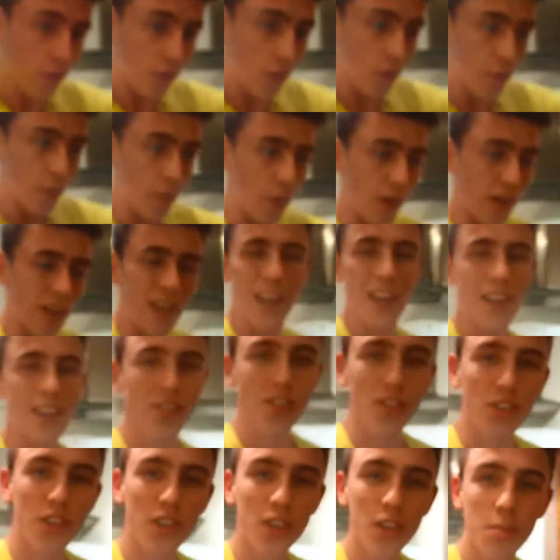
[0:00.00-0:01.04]
Good morning
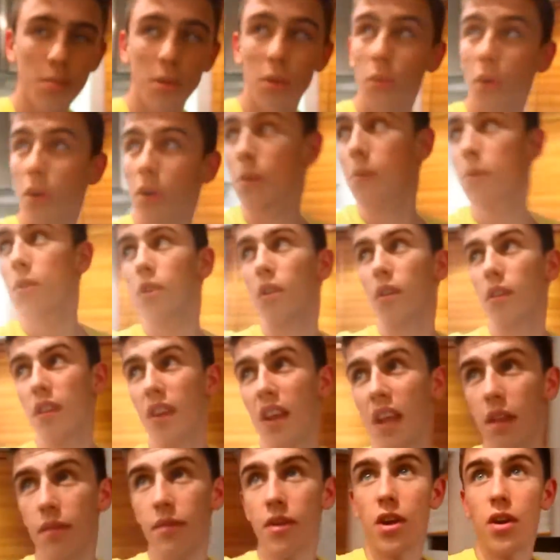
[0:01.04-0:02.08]
ladies and gentlemen, welcome to another
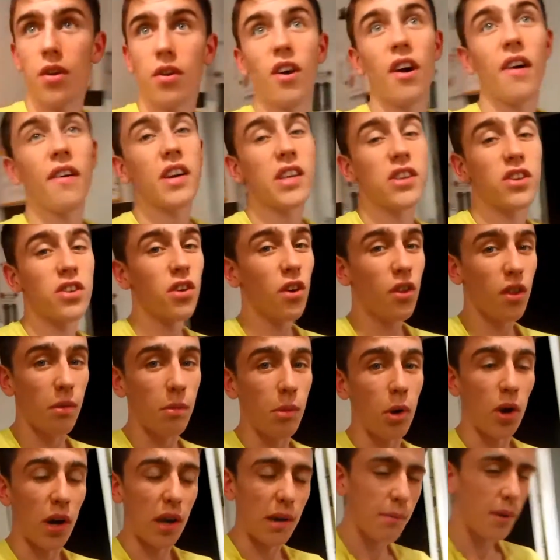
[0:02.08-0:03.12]
day of the video diary. It's not the
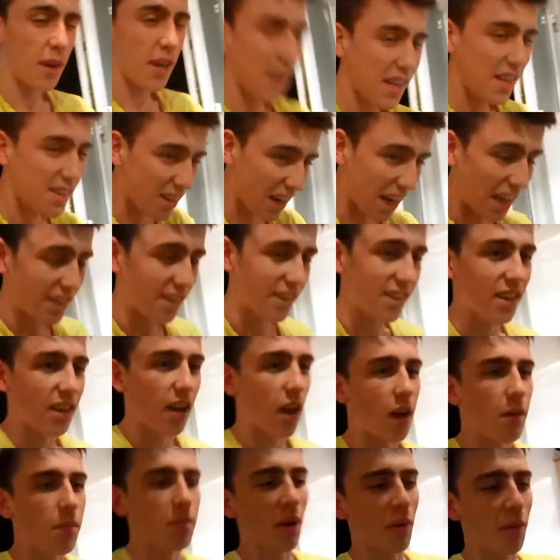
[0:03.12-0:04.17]
morning, but it is late at
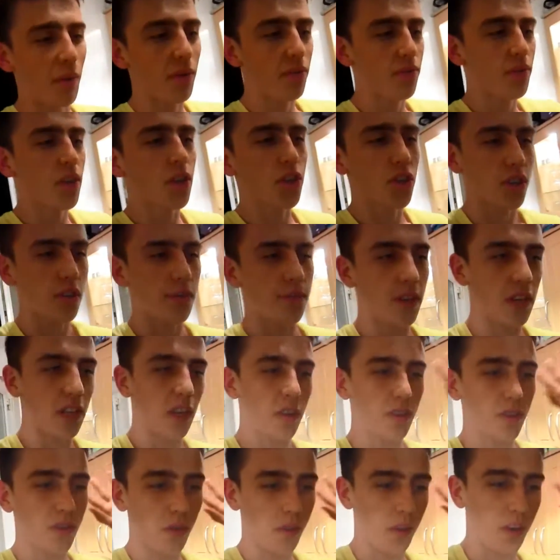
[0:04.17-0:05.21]
night, but I want to finish this
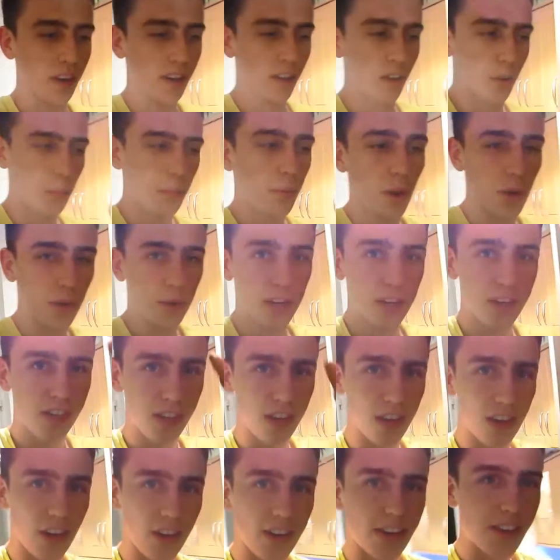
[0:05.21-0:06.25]
video so that I can upload it
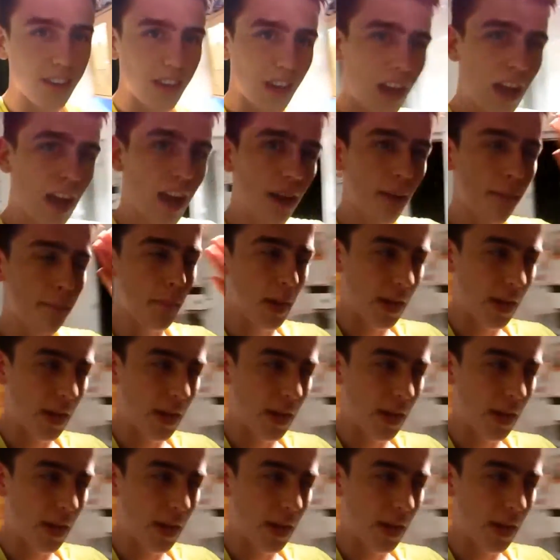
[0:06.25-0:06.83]
tonight and